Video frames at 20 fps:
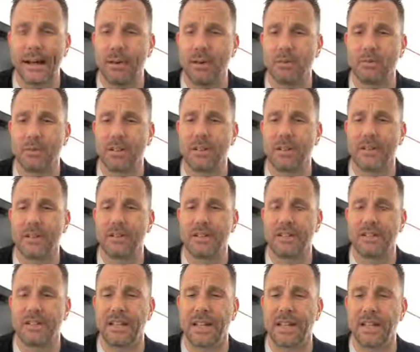I don't really
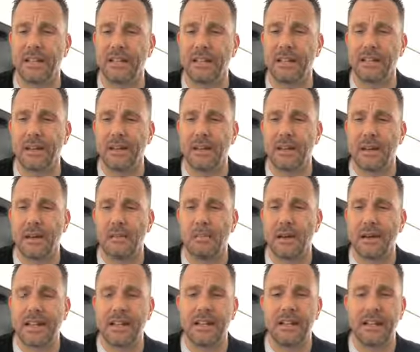understand.
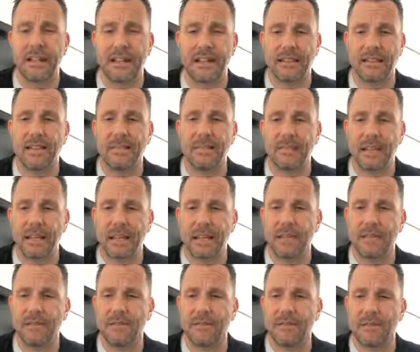But he let them
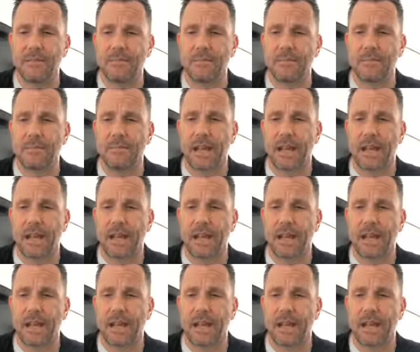leave.